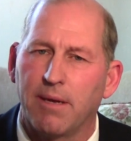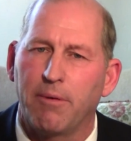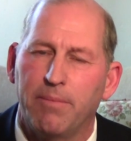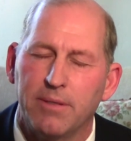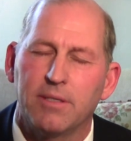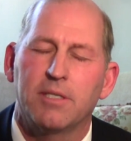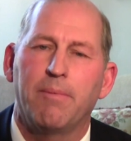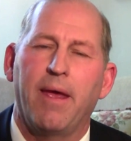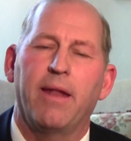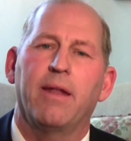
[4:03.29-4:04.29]
I'm a
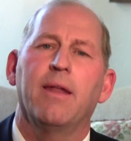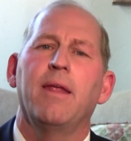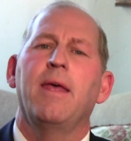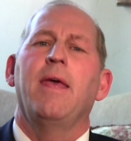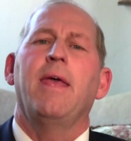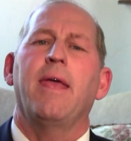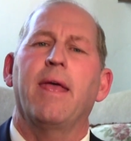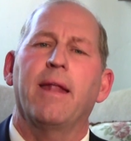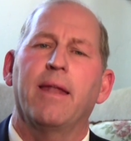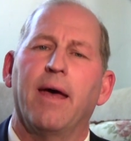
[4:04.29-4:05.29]
businessman,
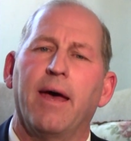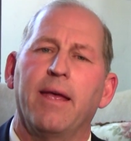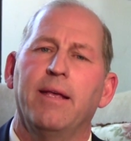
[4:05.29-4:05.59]
and